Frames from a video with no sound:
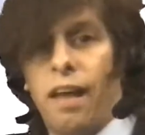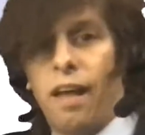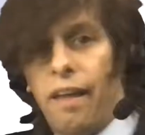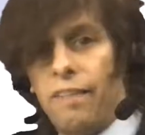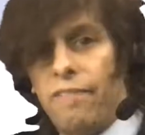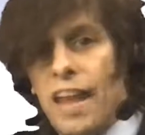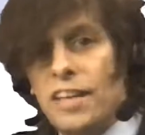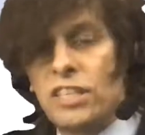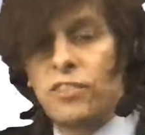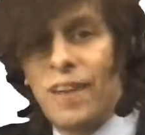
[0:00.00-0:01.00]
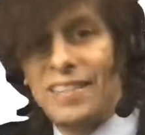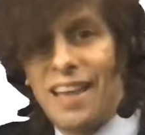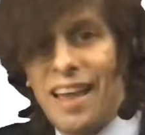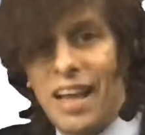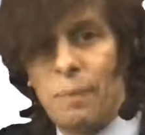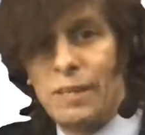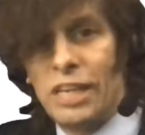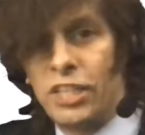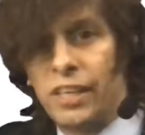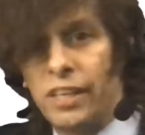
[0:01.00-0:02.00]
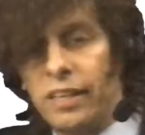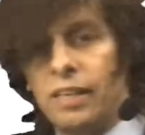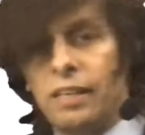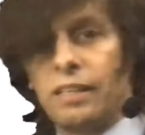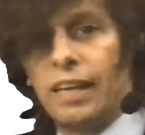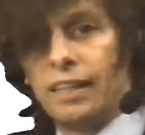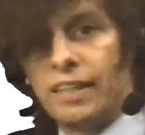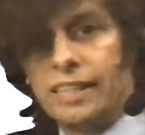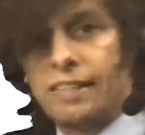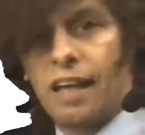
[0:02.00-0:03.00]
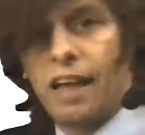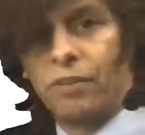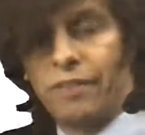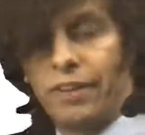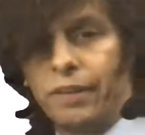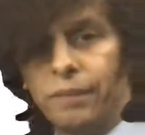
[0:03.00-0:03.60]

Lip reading: if agents face high competition, it leads to high revenue.